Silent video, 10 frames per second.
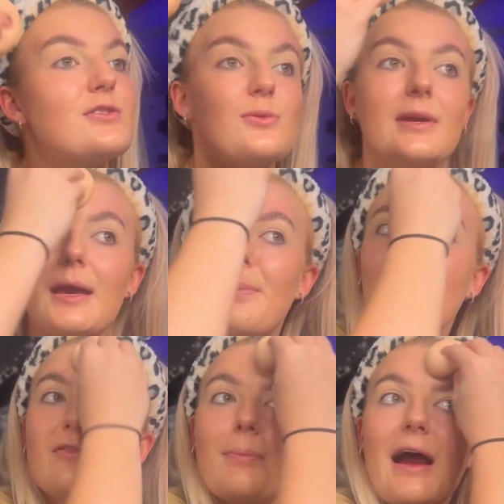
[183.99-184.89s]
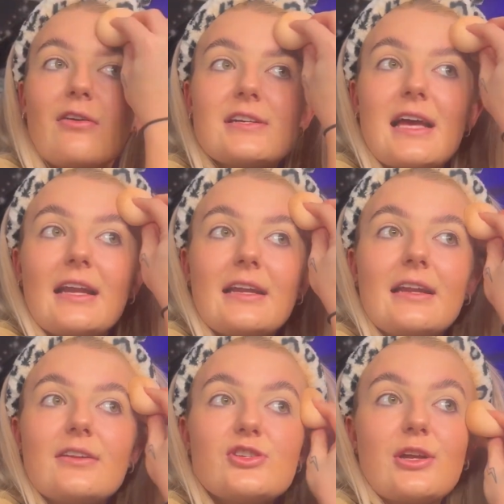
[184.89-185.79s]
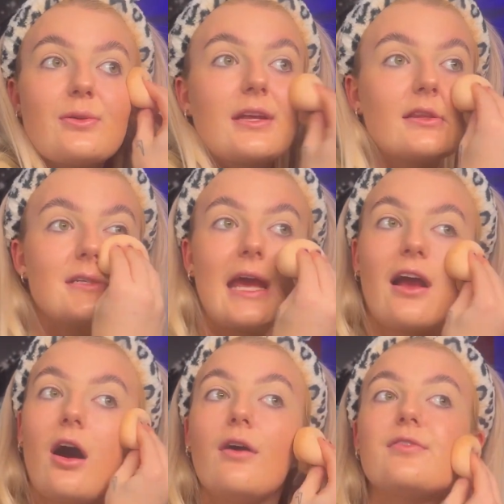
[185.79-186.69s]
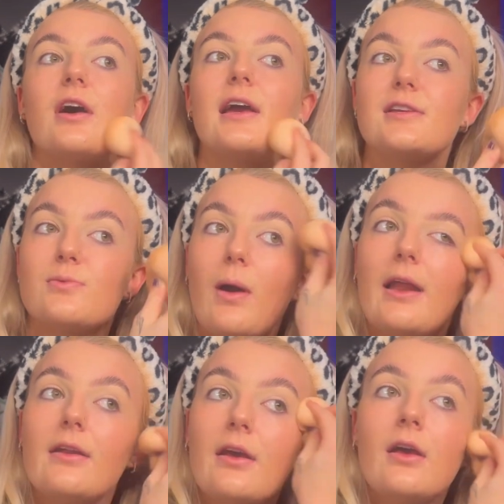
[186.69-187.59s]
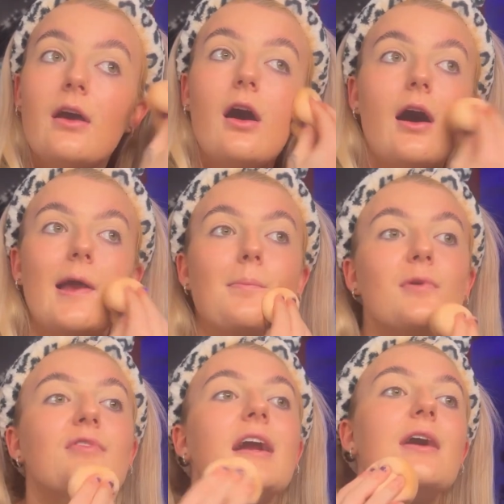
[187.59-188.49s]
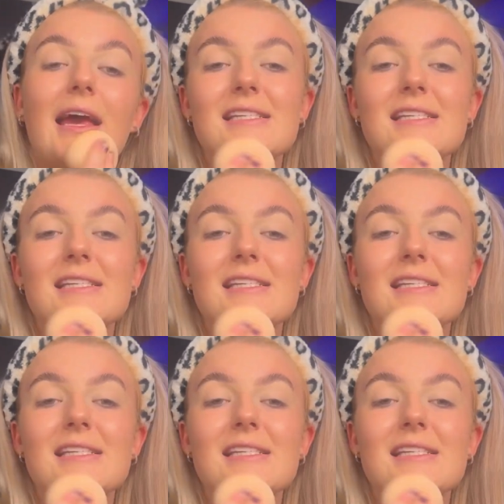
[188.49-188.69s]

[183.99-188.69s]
So we get back from Paris and genuinely the day after is when I am moving out.